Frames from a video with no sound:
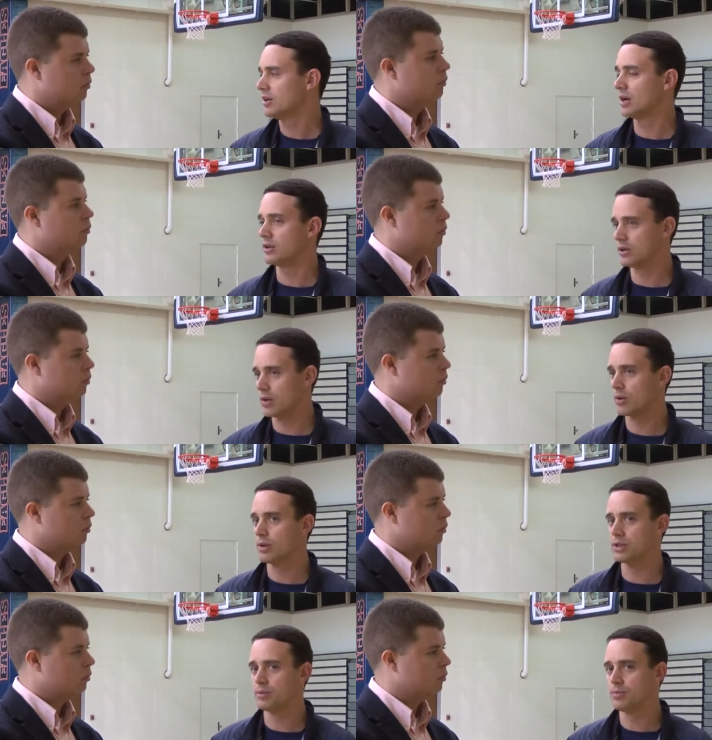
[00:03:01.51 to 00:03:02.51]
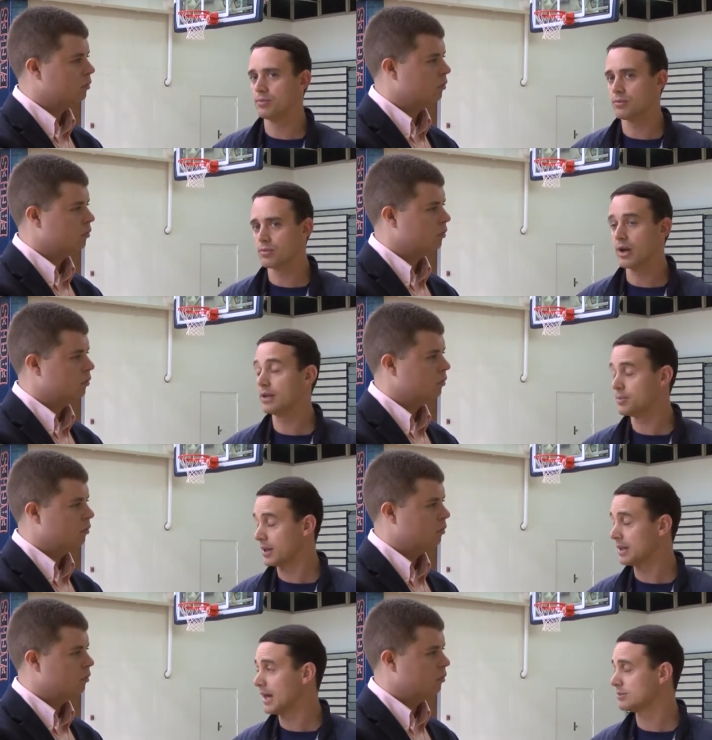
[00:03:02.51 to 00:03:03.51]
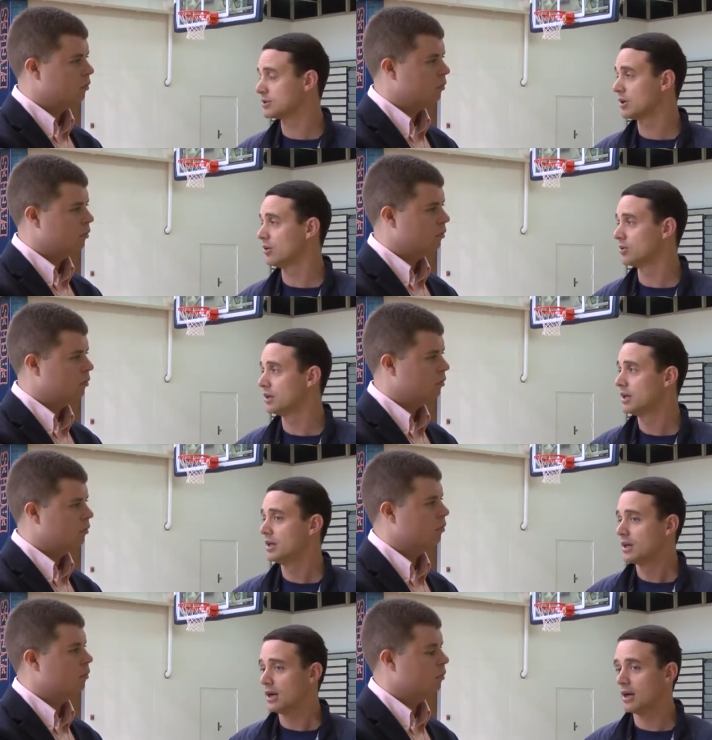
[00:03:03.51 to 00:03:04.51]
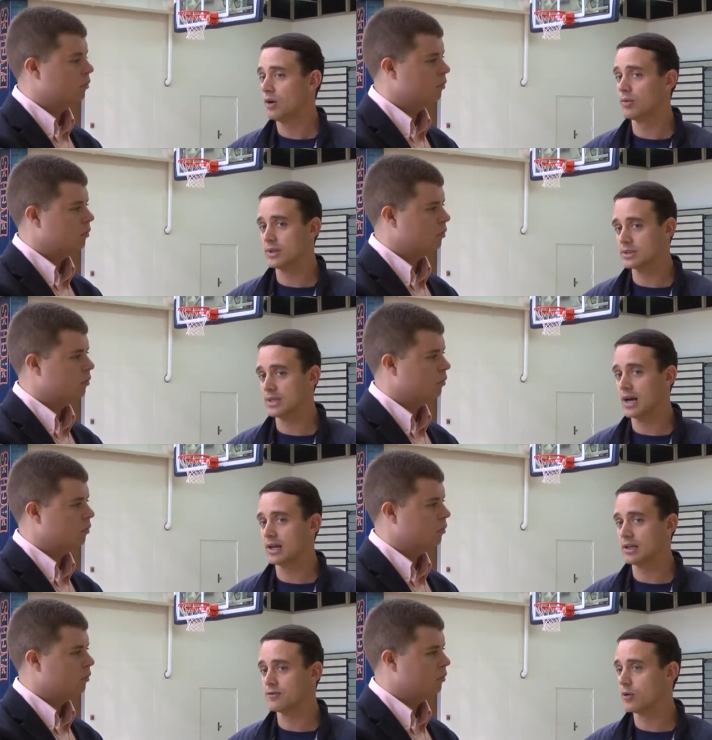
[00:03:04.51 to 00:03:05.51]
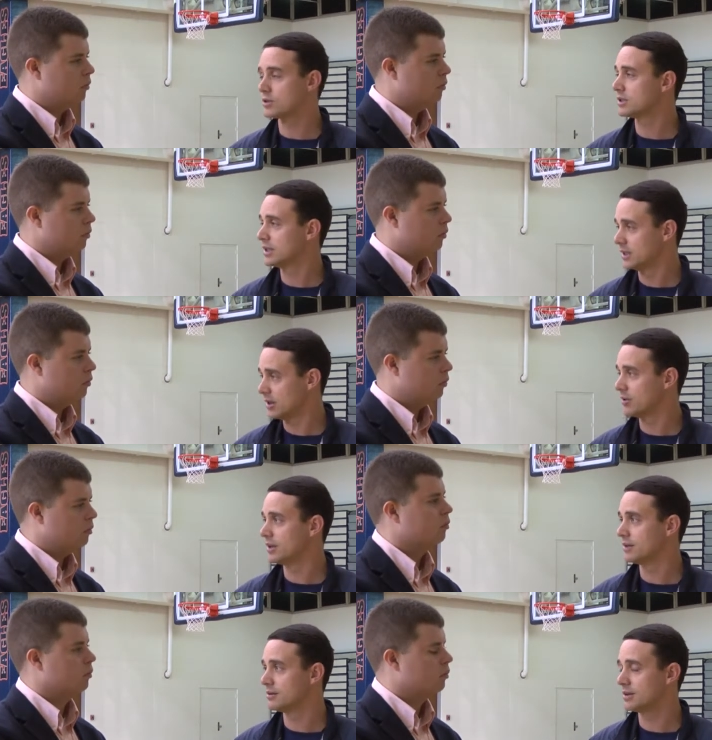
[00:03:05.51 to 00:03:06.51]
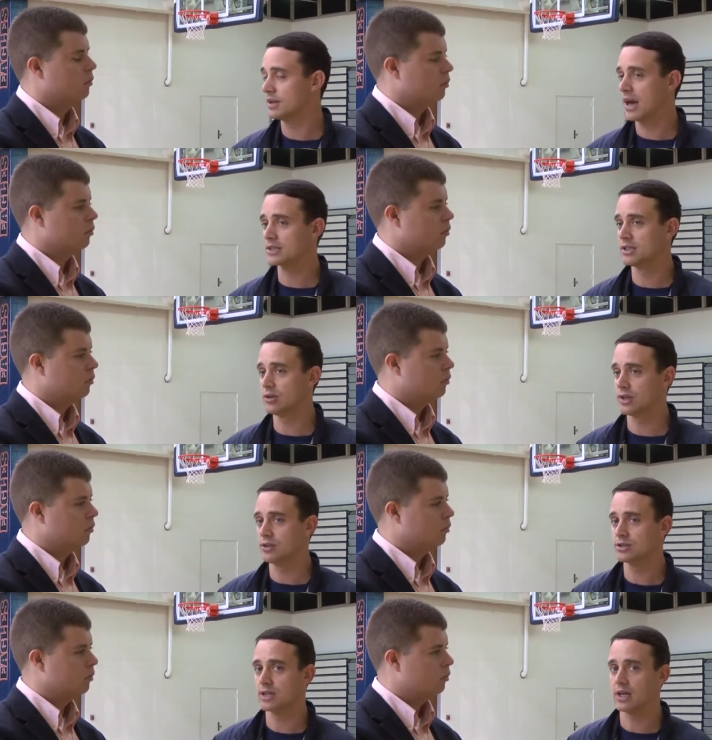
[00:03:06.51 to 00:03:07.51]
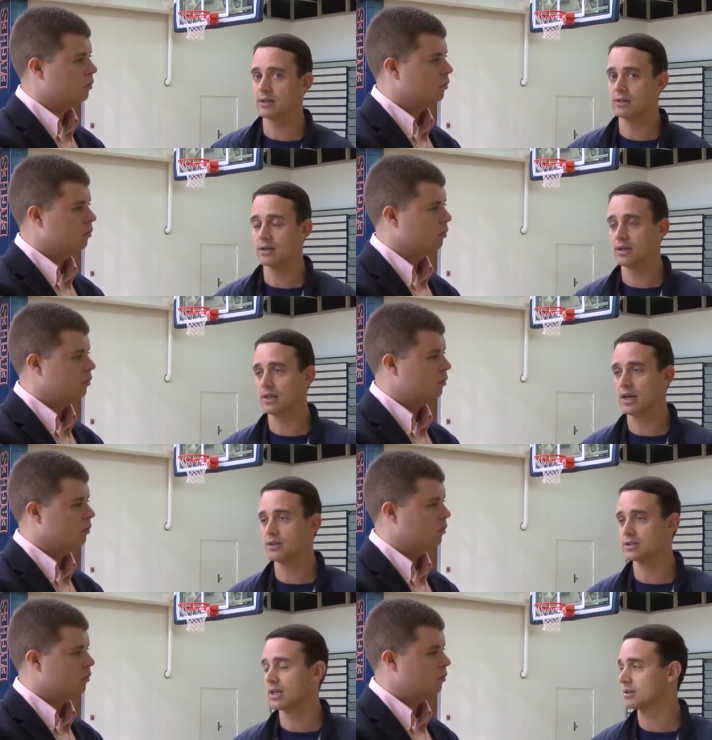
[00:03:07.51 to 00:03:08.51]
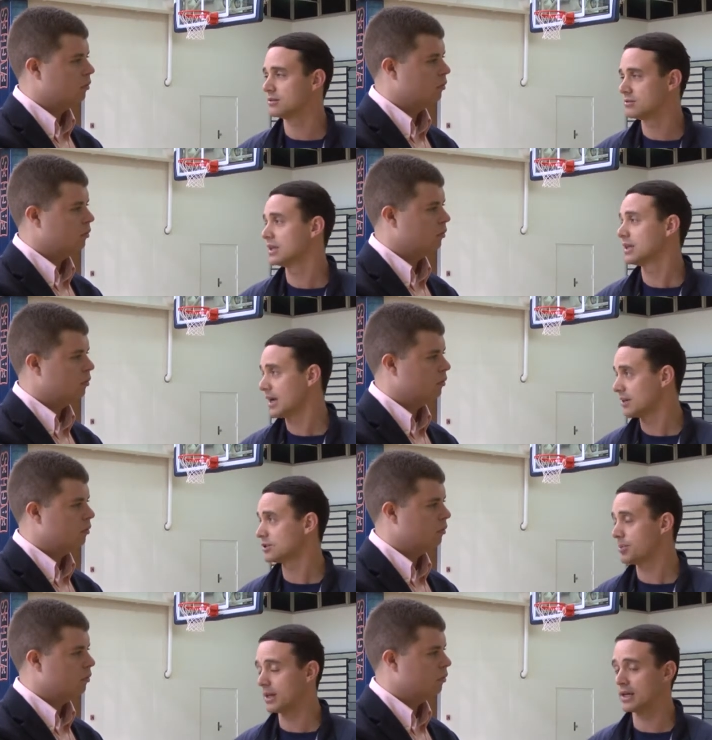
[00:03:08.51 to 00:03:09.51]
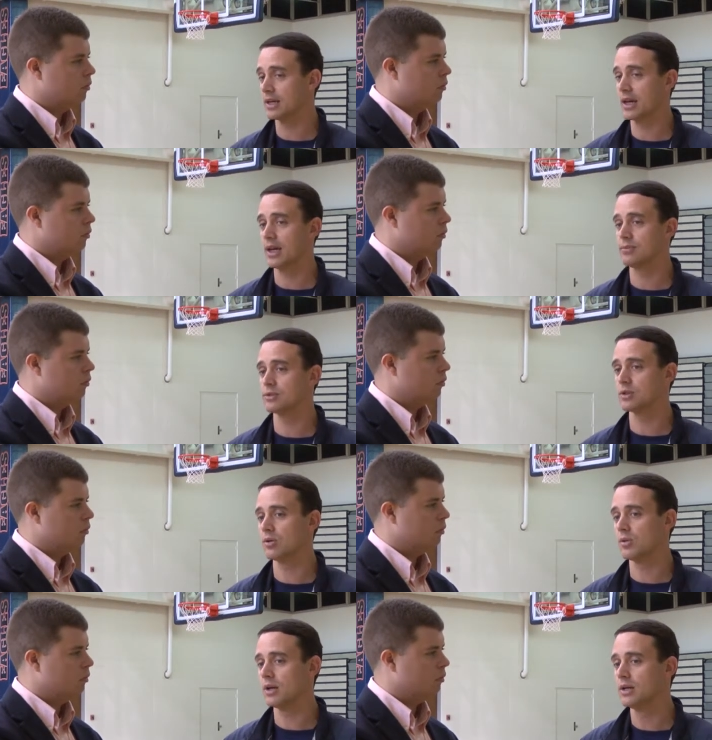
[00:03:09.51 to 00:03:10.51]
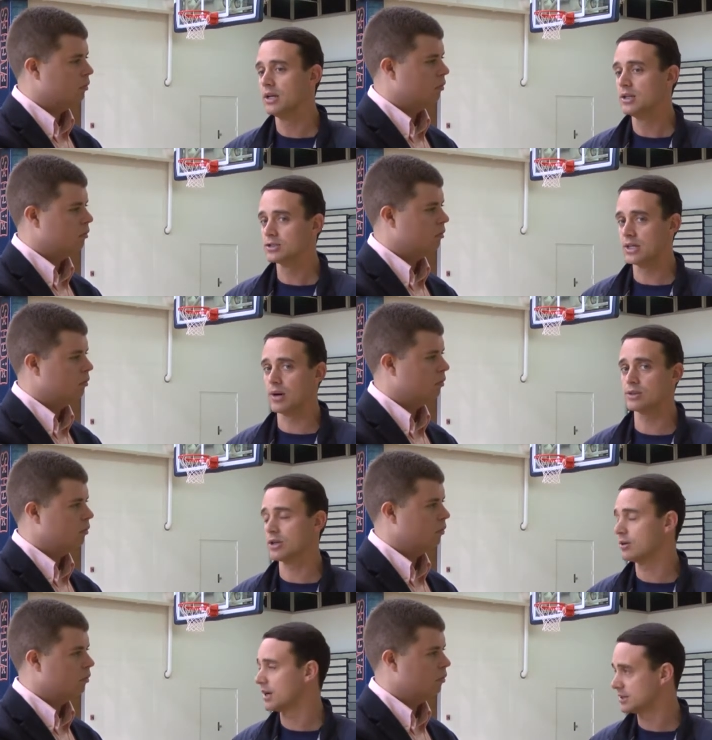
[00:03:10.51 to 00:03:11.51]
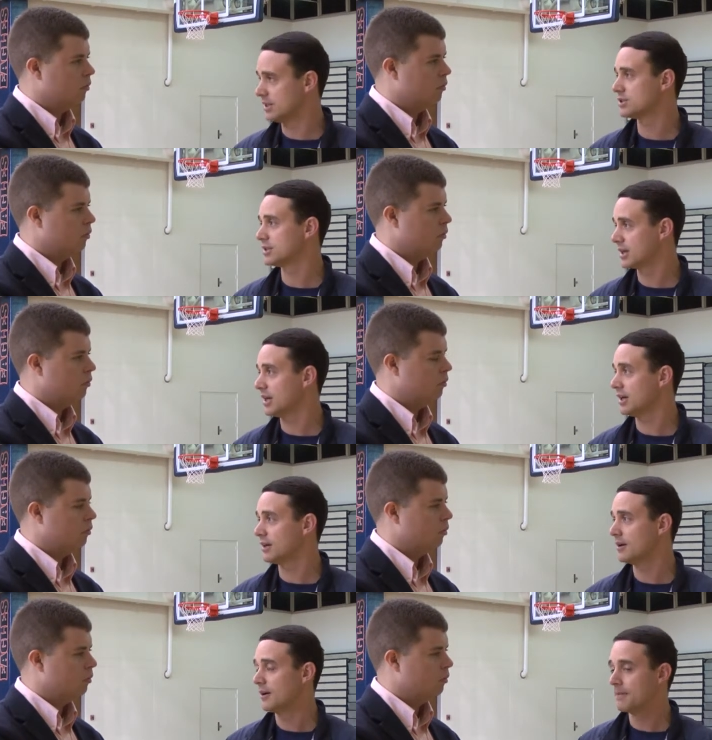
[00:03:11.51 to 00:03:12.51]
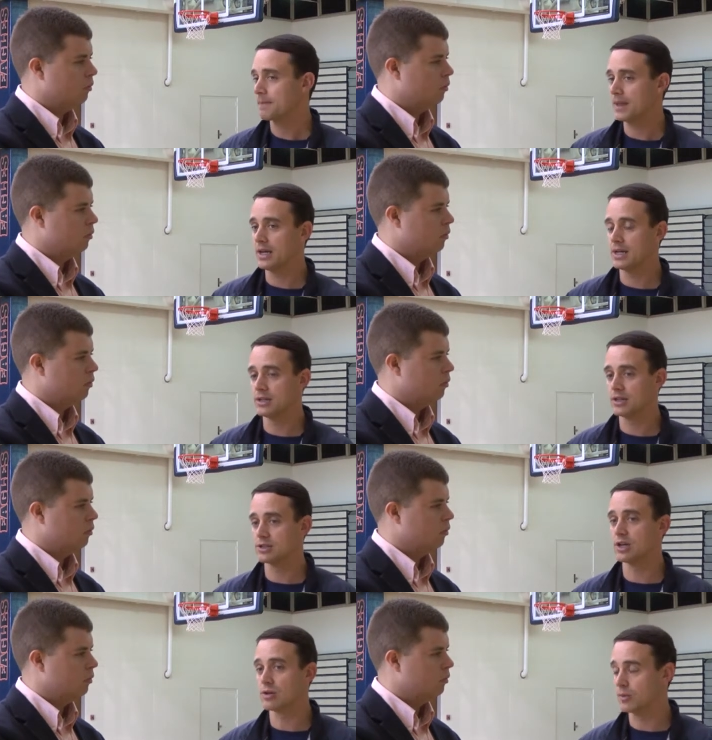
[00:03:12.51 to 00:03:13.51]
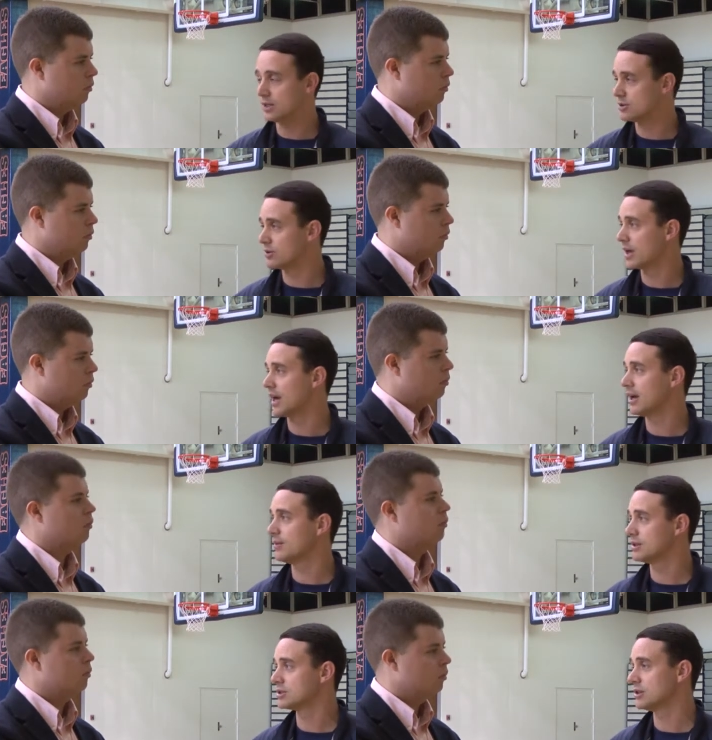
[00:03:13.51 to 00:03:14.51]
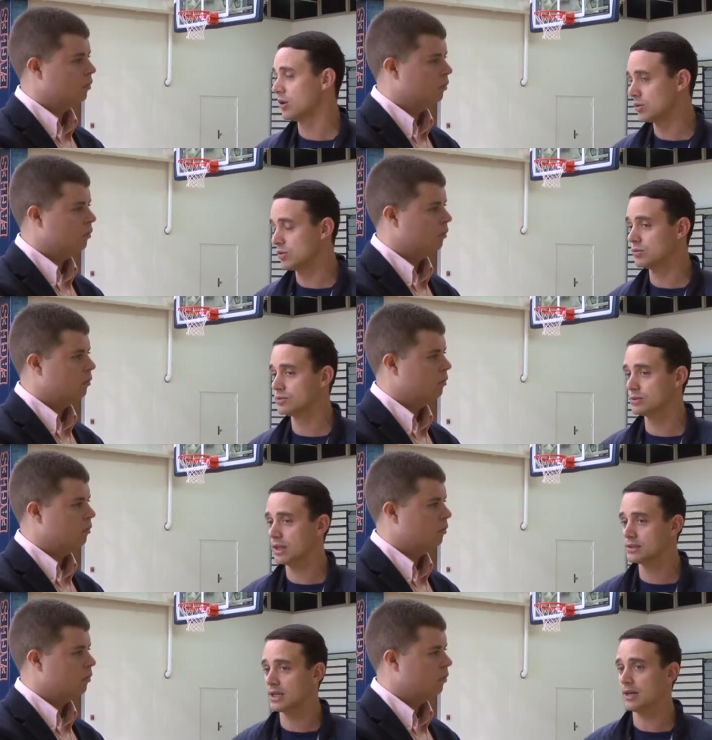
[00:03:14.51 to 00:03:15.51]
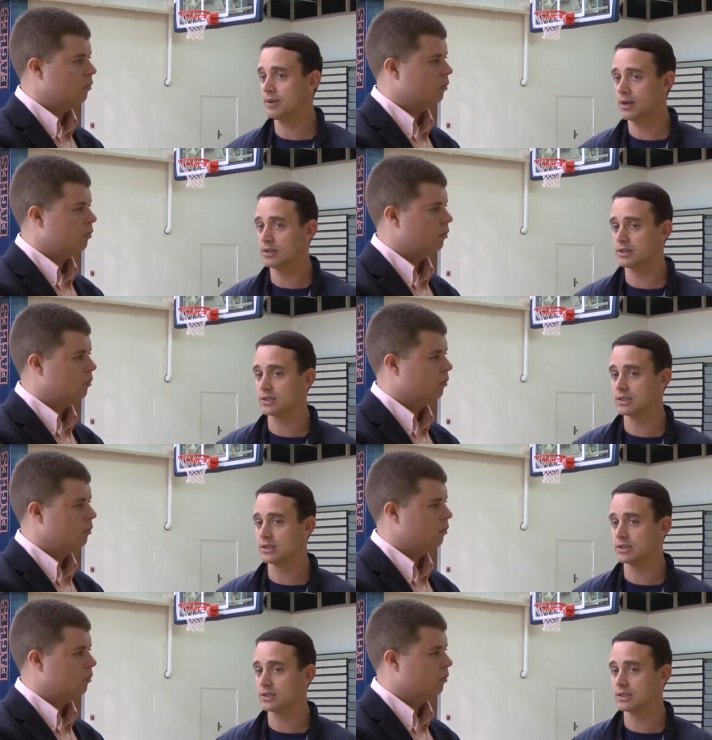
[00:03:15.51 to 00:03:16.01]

Speaker 1: You know, I know they were really ready to play Limestone on Wednesday night, and unfortunately, you know, the accident on the interstate didn't allow us to play that game. So so now we're turning our attention to King. And it's another regional game, and it's a local team here in